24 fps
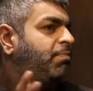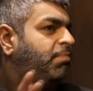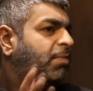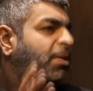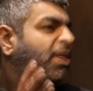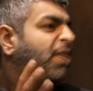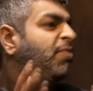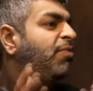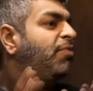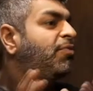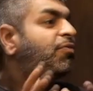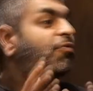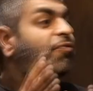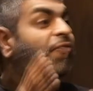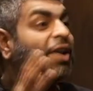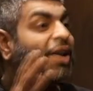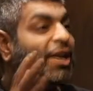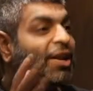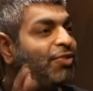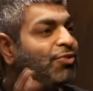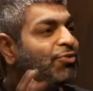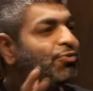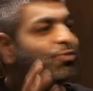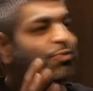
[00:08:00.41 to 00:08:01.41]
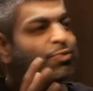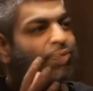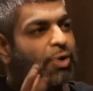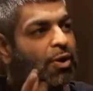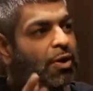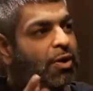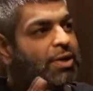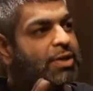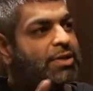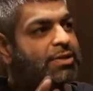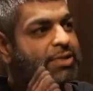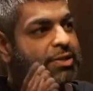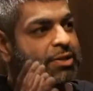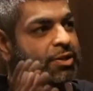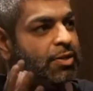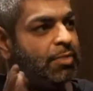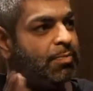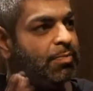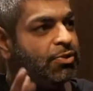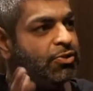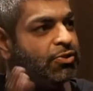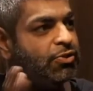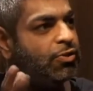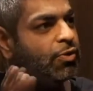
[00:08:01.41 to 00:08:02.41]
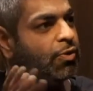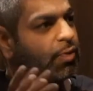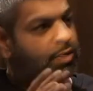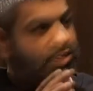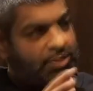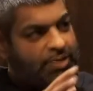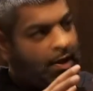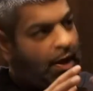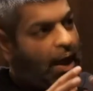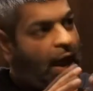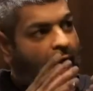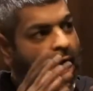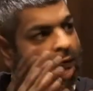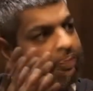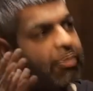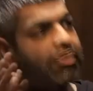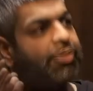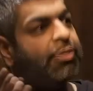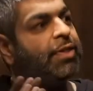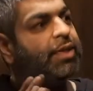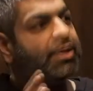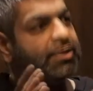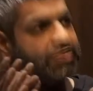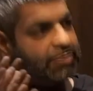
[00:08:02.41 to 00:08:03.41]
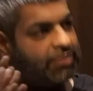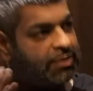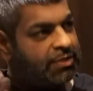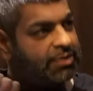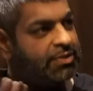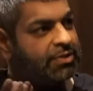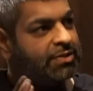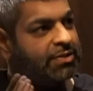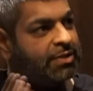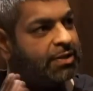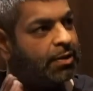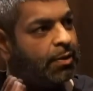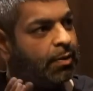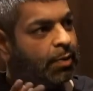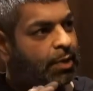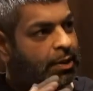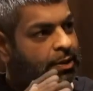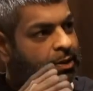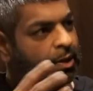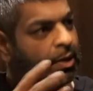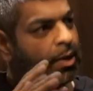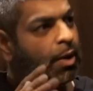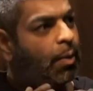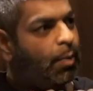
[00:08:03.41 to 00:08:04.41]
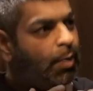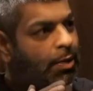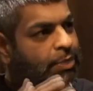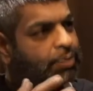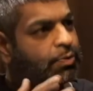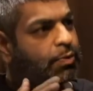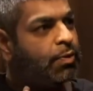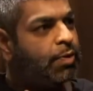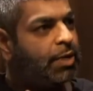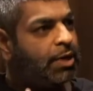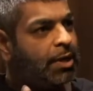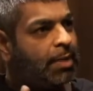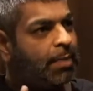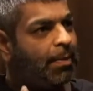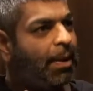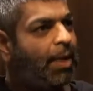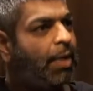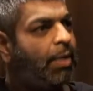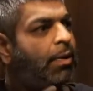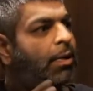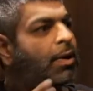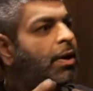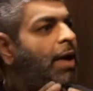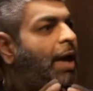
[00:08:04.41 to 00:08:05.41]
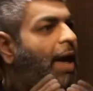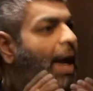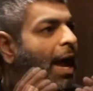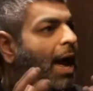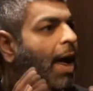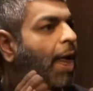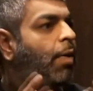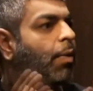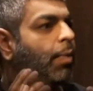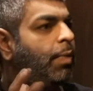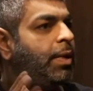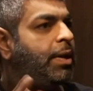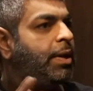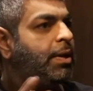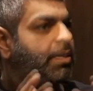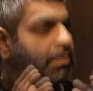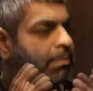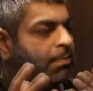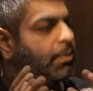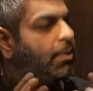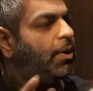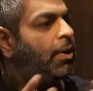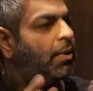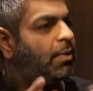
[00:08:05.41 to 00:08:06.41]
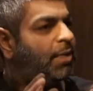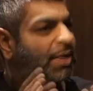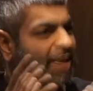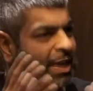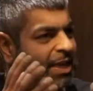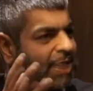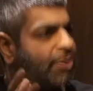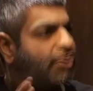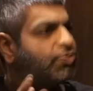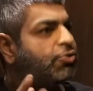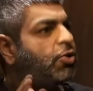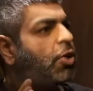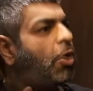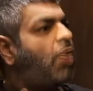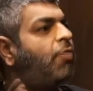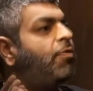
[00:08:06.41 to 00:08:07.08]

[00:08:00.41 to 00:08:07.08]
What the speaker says: kind of financial targets and commission, or is there other things to consider when talking about how we get the staff